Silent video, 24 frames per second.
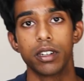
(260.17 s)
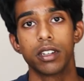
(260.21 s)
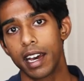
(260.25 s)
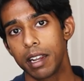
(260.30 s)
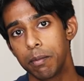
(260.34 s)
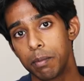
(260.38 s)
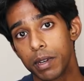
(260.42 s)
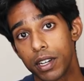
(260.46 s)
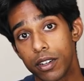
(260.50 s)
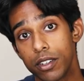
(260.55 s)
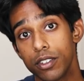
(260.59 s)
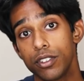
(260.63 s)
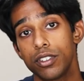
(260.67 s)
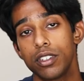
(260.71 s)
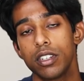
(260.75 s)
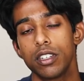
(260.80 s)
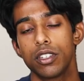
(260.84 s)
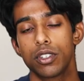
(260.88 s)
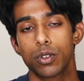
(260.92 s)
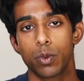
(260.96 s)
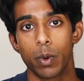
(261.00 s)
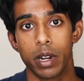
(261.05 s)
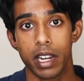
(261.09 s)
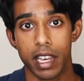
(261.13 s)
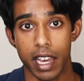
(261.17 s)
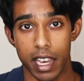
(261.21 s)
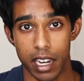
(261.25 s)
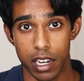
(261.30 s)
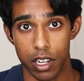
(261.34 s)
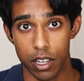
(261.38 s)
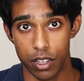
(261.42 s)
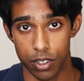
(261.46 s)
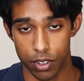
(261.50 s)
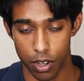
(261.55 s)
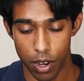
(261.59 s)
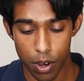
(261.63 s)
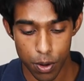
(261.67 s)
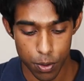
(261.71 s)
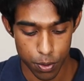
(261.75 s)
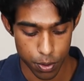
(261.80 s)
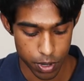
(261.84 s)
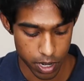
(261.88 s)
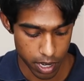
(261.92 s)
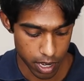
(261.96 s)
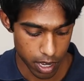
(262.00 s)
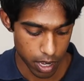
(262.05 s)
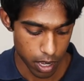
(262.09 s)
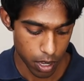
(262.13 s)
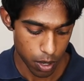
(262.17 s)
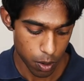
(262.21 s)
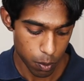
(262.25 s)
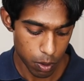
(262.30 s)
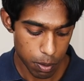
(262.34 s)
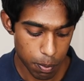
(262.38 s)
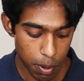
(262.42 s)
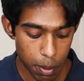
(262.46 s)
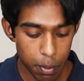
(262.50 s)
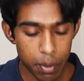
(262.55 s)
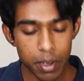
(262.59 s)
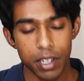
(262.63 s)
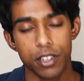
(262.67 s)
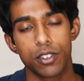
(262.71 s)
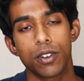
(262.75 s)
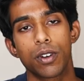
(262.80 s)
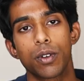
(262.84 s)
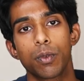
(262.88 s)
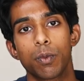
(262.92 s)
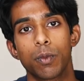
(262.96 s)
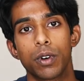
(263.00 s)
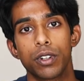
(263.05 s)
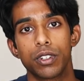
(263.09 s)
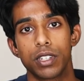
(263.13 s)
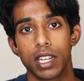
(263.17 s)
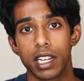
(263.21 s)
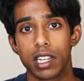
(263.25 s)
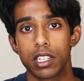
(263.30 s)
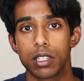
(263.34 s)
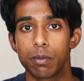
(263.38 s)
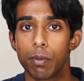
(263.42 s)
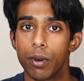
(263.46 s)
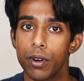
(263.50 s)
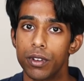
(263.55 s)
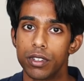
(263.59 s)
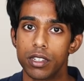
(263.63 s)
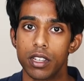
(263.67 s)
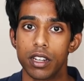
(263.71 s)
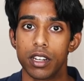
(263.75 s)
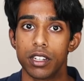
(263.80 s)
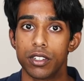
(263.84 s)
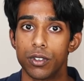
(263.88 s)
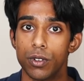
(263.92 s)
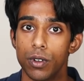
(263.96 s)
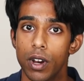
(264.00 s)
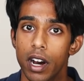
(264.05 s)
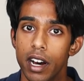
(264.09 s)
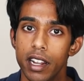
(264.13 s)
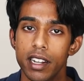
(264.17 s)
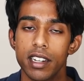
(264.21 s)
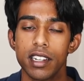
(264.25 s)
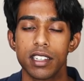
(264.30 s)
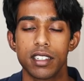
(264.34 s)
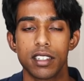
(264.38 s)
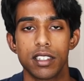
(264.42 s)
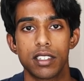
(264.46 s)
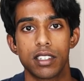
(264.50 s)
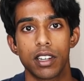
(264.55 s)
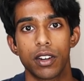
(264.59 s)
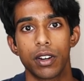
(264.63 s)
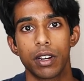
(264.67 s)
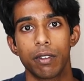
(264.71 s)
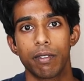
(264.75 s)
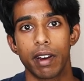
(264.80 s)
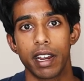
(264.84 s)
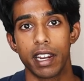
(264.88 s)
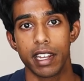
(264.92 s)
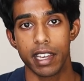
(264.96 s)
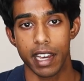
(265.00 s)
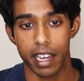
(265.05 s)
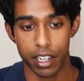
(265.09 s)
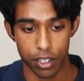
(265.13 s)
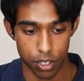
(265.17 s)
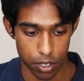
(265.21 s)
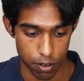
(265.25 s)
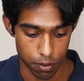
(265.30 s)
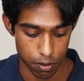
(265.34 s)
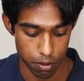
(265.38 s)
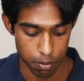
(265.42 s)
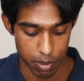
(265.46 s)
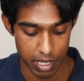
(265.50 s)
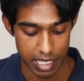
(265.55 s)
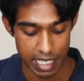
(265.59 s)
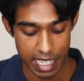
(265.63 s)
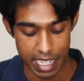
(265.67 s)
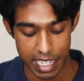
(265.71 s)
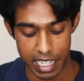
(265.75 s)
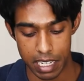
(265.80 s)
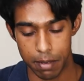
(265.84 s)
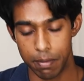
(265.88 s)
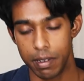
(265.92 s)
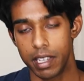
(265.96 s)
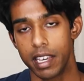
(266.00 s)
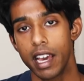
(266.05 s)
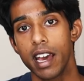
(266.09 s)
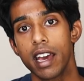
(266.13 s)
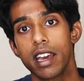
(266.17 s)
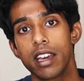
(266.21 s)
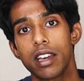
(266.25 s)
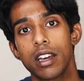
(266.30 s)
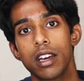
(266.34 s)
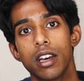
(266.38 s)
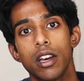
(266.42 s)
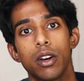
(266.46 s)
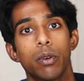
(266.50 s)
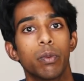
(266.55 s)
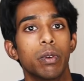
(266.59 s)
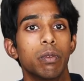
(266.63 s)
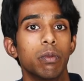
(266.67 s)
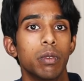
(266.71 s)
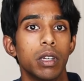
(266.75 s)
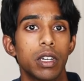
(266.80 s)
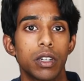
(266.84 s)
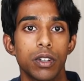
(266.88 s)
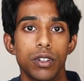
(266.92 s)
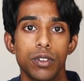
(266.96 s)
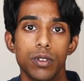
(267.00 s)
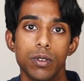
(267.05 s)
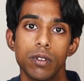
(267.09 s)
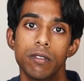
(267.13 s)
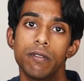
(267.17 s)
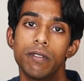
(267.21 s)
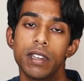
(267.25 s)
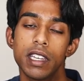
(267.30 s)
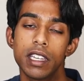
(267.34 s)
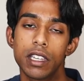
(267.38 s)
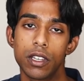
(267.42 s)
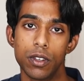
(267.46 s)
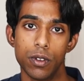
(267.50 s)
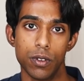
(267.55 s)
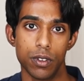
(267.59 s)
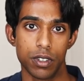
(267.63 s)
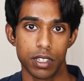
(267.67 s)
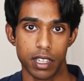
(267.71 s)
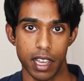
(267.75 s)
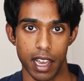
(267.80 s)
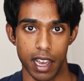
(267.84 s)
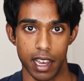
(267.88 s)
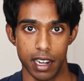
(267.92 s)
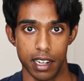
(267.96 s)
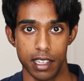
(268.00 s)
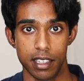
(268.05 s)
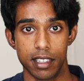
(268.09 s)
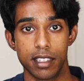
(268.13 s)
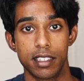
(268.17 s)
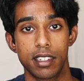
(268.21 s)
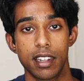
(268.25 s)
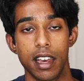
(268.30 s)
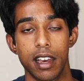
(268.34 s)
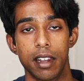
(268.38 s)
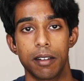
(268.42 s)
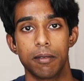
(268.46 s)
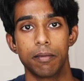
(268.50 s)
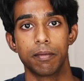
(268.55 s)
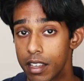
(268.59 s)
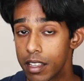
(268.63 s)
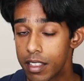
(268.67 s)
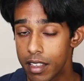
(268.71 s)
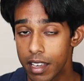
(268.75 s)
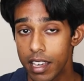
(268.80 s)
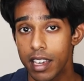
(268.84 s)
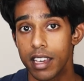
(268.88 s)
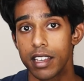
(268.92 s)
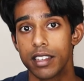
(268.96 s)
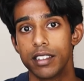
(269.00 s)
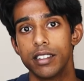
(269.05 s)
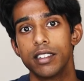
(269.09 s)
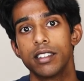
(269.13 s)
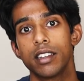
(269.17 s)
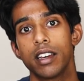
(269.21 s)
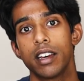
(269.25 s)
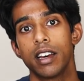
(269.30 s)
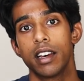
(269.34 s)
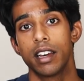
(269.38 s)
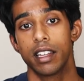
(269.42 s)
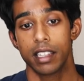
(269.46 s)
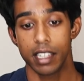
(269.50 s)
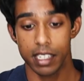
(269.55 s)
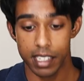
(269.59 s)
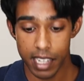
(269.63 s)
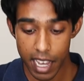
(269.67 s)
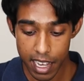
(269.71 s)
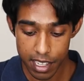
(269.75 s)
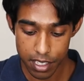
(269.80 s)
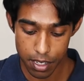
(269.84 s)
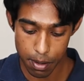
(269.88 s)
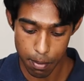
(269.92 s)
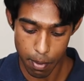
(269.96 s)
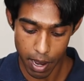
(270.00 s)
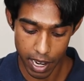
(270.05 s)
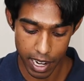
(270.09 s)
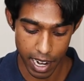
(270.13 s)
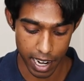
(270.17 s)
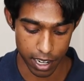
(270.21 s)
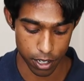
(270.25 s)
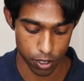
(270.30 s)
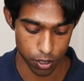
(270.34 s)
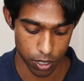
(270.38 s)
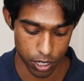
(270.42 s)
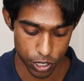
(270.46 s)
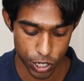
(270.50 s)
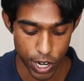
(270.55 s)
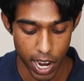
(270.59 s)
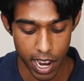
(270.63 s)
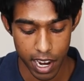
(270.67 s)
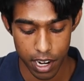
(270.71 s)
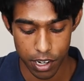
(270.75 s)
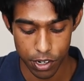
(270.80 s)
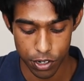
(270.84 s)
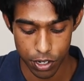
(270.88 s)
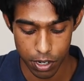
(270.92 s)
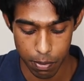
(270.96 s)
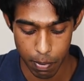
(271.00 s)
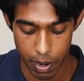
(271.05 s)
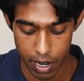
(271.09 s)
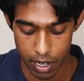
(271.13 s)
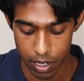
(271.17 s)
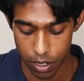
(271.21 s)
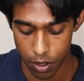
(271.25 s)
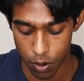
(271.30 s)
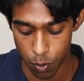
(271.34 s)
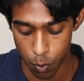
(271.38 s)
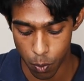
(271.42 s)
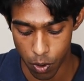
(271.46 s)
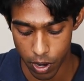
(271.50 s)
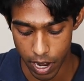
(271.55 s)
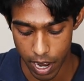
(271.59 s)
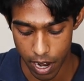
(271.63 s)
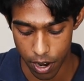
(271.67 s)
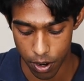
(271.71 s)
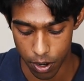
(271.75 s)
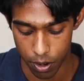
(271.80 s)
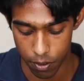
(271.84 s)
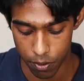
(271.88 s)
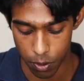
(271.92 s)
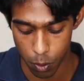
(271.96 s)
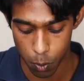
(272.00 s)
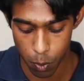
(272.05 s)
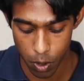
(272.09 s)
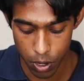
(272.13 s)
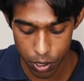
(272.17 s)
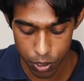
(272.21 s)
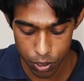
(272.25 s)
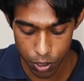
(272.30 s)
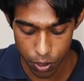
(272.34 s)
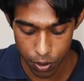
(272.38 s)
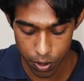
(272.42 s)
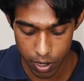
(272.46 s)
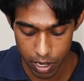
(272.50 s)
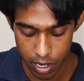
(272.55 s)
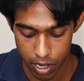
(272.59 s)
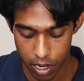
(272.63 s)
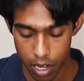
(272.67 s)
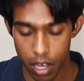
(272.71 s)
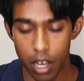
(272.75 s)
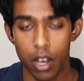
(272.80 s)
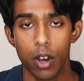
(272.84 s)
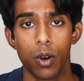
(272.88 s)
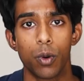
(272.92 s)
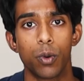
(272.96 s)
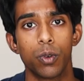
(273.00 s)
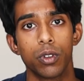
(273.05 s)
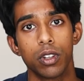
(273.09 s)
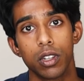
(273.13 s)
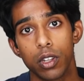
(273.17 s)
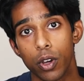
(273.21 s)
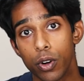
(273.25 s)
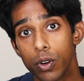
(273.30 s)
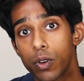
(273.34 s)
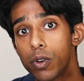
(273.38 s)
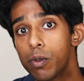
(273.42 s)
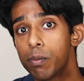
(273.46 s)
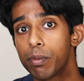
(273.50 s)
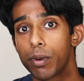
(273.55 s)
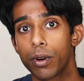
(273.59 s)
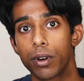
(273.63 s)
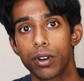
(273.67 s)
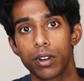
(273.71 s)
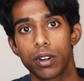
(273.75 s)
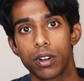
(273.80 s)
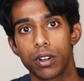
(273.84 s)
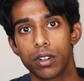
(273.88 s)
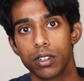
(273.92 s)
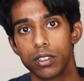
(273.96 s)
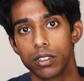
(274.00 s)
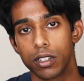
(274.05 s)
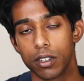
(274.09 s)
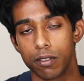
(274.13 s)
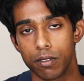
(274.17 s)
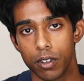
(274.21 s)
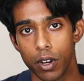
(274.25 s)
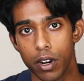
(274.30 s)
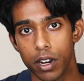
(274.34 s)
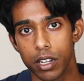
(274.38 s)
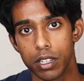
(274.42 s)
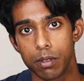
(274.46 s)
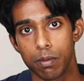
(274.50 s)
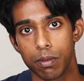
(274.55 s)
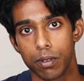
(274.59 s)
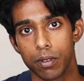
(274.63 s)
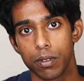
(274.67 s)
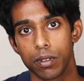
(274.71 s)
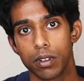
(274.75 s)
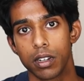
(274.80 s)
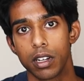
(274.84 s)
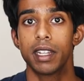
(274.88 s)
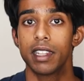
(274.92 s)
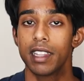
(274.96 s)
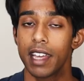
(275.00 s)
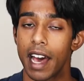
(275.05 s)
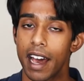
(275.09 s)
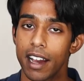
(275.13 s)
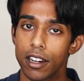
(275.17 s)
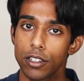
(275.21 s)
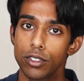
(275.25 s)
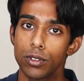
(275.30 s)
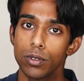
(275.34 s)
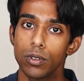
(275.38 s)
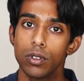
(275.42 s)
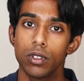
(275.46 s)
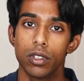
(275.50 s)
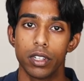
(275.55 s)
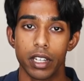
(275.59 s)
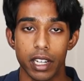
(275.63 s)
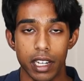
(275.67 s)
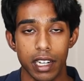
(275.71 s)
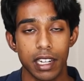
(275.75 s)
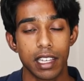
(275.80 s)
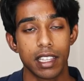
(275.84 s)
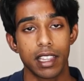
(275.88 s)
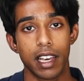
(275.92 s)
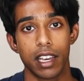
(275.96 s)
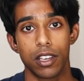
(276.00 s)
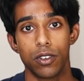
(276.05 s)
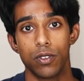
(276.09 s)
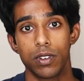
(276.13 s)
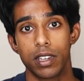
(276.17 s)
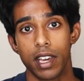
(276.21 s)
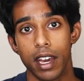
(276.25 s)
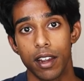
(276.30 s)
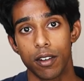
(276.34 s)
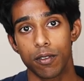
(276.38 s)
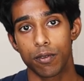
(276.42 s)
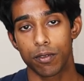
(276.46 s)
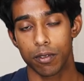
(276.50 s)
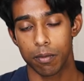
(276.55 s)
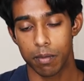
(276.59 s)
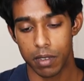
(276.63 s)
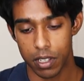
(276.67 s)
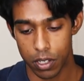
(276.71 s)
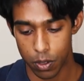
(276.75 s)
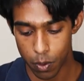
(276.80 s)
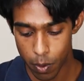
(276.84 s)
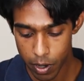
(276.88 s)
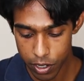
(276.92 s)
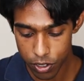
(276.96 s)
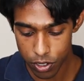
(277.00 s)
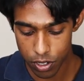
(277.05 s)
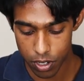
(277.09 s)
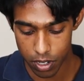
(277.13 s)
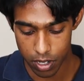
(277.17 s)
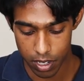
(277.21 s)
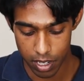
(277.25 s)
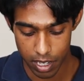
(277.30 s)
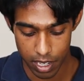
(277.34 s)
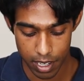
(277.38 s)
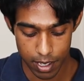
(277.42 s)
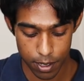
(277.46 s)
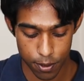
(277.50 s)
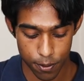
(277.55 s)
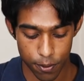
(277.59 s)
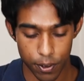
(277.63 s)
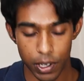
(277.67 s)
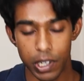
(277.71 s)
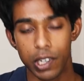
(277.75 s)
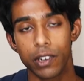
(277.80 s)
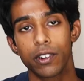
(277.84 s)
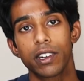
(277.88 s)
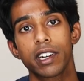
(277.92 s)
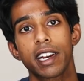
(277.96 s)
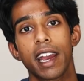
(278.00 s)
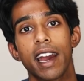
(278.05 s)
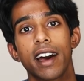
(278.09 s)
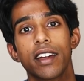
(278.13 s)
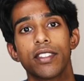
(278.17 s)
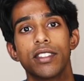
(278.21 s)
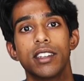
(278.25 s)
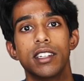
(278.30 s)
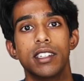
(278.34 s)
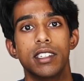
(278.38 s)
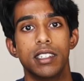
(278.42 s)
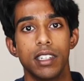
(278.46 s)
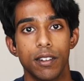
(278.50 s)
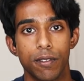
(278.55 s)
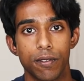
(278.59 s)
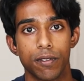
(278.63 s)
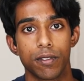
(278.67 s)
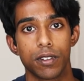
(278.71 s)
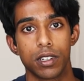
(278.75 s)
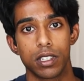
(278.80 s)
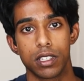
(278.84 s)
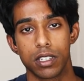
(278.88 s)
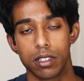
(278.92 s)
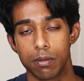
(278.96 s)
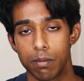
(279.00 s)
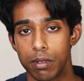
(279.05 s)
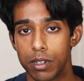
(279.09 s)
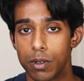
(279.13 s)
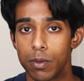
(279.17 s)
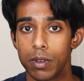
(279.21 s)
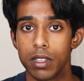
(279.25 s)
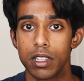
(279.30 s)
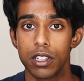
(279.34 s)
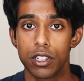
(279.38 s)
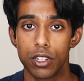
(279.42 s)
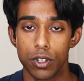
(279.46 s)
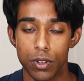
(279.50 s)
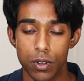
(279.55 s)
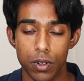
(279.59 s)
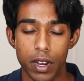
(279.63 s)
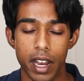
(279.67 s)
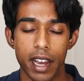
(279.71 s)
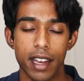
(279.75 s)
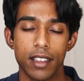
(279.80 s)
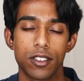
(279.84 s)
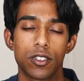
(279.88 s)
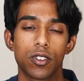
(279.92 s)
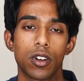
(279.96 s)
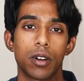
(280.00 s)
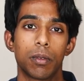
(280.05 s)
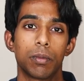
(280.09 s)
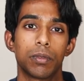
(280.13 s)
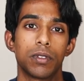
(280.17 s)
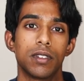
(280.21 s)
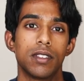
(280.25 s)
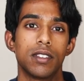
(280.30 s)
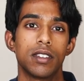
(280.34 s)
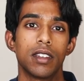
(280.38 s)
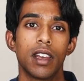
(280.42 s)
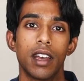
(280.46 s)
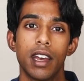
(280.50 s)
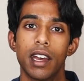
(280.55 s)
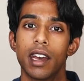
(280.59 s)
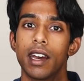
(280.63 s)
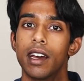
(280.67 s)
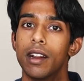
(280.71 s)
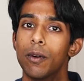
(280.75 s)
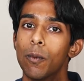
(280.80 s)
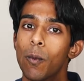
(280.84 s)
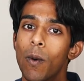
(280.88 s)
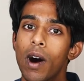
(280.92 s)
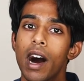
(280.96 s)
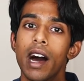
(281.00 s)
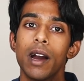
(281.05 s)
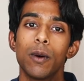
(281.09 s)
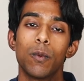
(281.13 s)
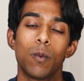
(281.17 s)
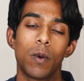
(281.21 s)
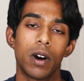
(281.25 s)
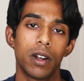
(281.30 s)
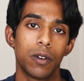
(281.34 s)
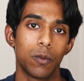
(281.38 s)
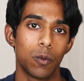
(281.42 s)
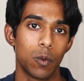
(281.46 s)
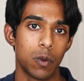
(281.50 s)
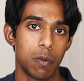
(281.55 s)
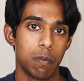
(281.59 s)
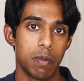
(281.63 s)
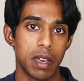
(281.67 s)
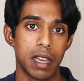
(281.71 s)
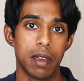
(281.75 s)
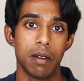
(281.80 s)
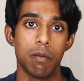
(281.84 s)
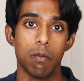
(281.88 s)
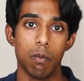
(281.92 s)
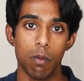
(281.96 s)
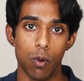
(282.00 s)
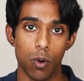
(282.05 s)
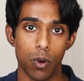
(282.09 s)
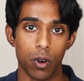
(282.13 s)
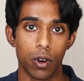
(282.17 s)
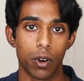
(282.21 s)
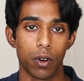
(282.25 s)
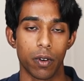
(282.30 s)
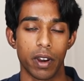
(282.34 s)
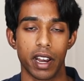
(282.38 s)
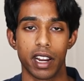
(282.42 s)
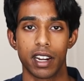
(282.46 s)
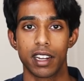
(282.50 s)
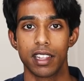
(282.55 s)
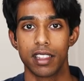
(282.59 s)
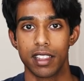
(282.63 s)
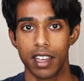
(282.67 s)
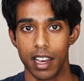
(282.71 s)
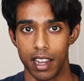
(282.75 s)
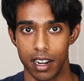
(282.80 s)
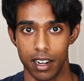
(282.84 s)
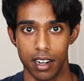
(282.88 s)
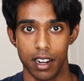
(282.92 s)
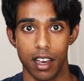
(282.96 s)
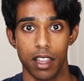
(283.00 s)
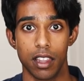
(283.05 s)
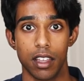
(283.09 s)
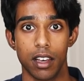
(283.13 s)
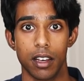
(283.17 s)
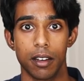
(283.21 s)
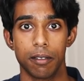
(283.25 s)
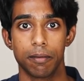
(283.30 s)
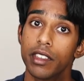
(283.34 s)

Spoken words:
And because she's 28 years old, we probably don't want to expose her to unnecessary radiation from a CTPA when we could do a VQ scan instead. The thing is, this answer might actually change depending on what area of the world you're in or the local protocols of your hospital. But the actual learning that you get from this question is figuring out the difference between the 2 answer options and why one would be more correct than another.